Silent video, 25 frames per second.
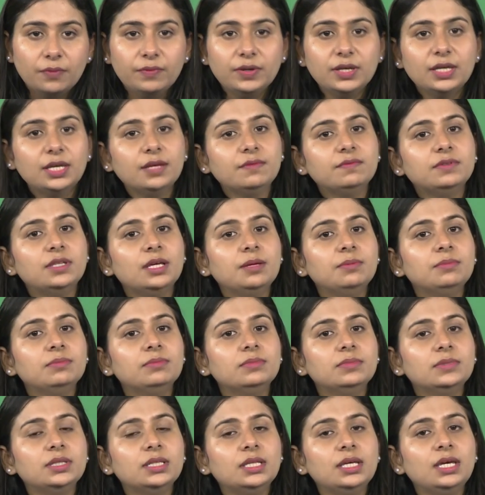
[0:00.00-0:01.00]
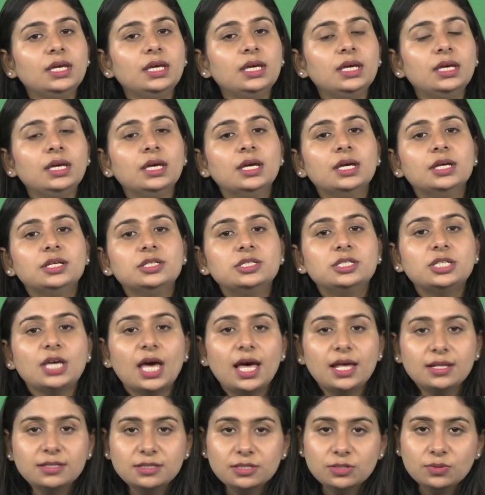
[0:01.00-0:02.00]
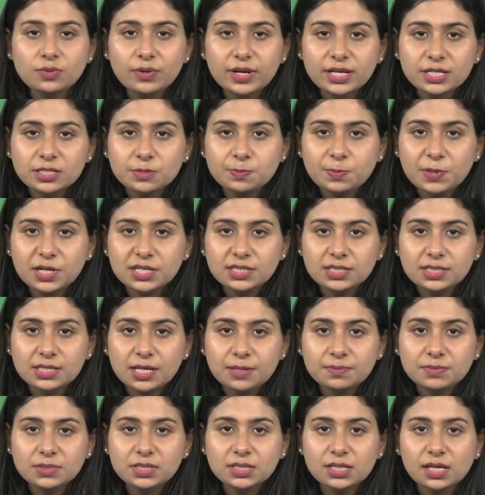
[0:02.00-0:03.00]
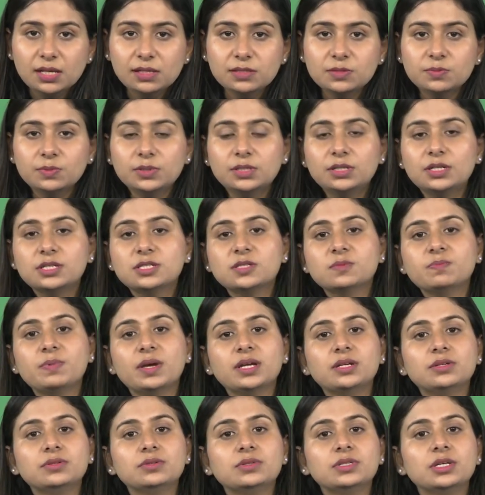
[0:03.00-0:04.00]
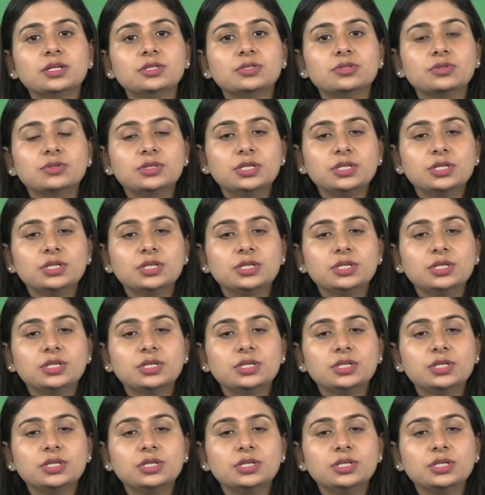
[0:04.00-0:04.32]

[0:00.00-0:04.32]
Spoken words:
We give them the chance to express themselves with respect to their